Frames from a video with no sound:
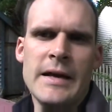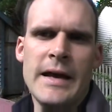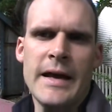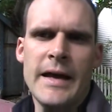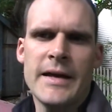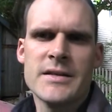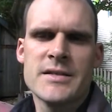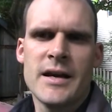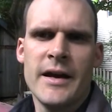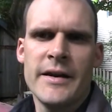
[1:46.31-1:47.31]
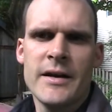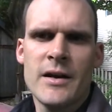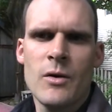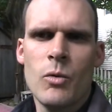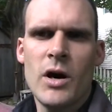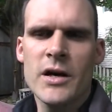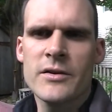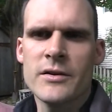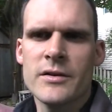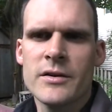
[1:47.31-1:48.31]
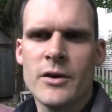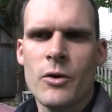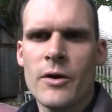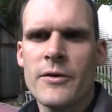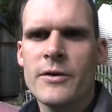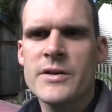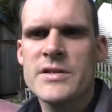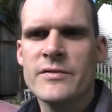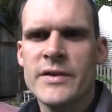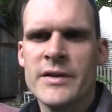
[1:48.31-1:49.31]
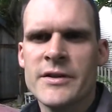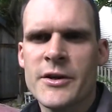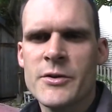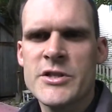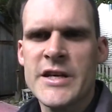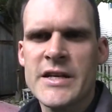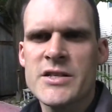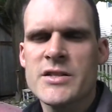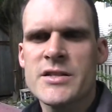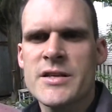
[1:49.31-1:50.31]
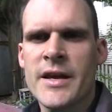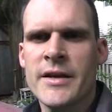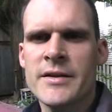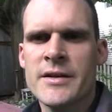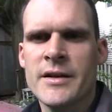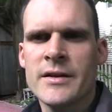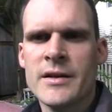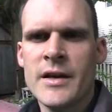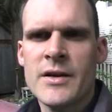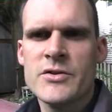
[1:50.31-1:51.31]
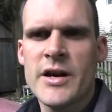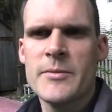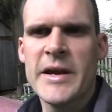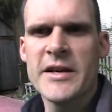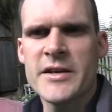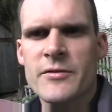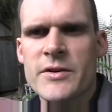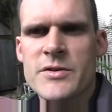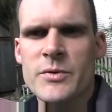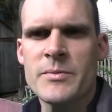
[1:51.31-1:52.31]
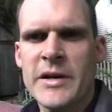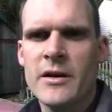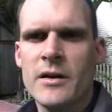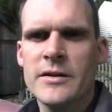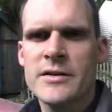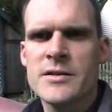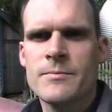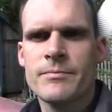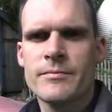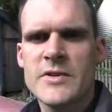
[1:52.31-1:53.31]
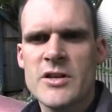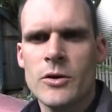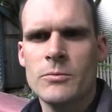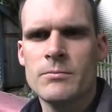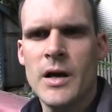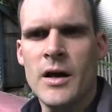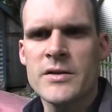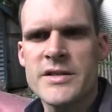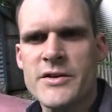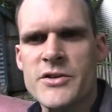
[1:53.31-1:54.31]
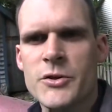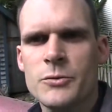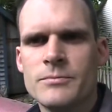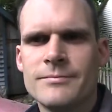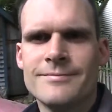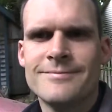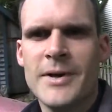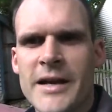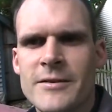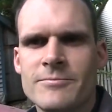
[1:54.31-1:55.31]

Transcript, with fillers: as I walk the corridors of the negotiations and try to make a difference with my colleagues. So I'll see you soon. Bye.